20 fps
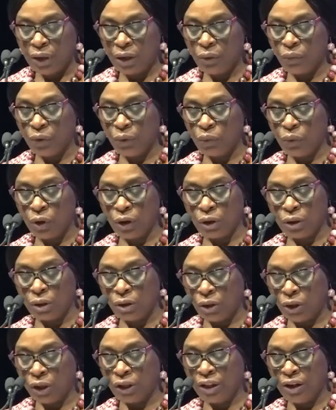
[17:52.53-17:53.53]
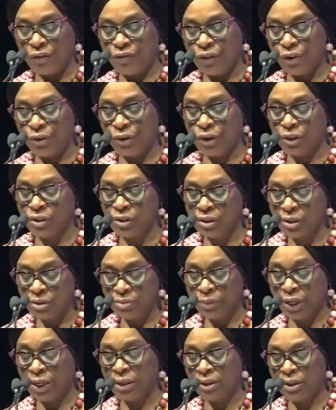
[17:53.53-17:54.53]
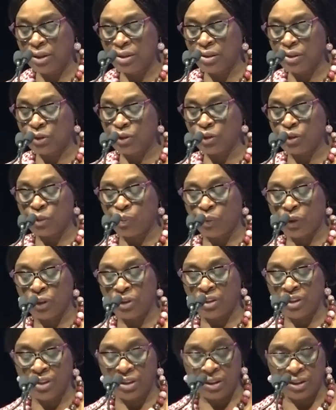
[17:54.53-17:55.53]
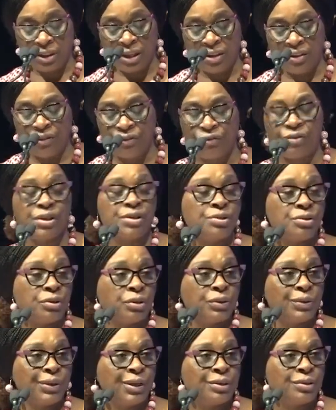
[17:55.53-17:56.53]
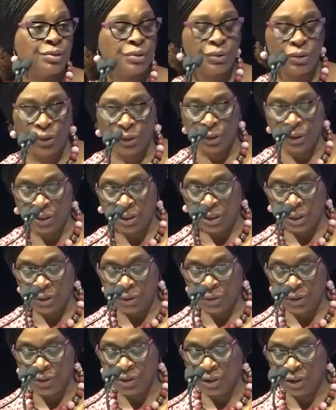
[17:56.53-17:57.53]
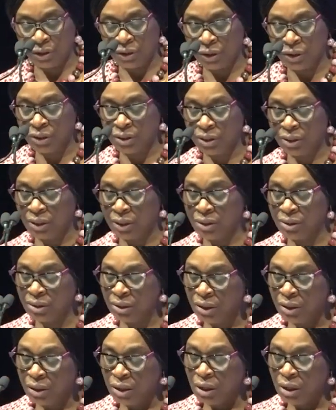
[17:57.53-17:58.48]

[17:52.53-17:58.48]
We work under various mandates to support digital infrastructure and solutions across the continent,